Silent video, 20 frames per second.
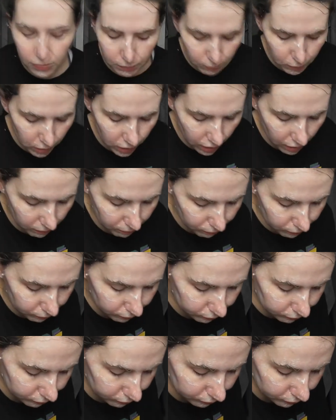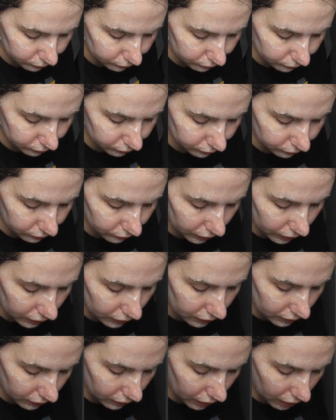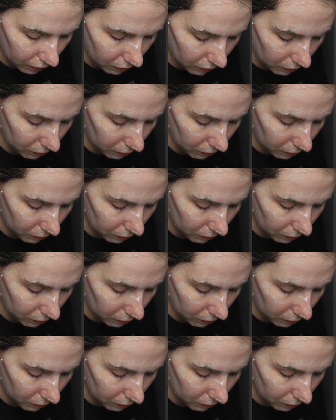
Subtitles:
But yeah. So now